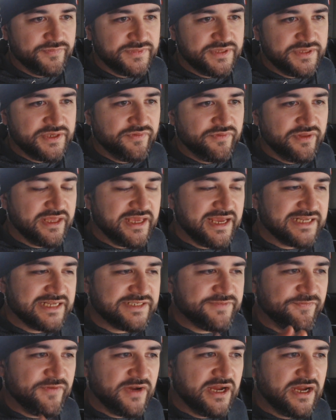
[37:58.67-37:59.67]
didn't really
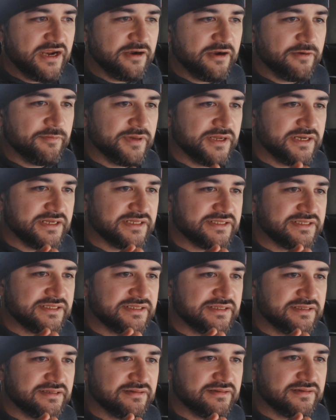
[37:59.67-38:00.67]
catch fire, but
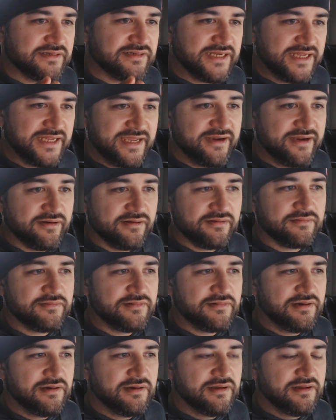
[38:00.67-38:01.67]
it's here,
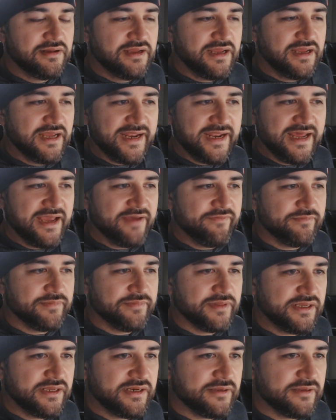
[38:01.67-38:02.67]
and I haven't
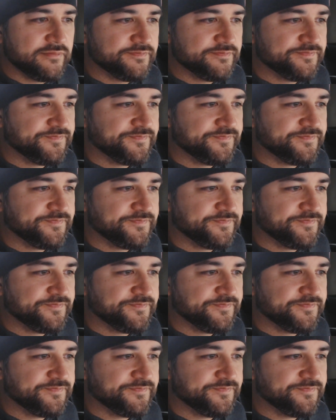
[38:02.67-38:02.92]
played it.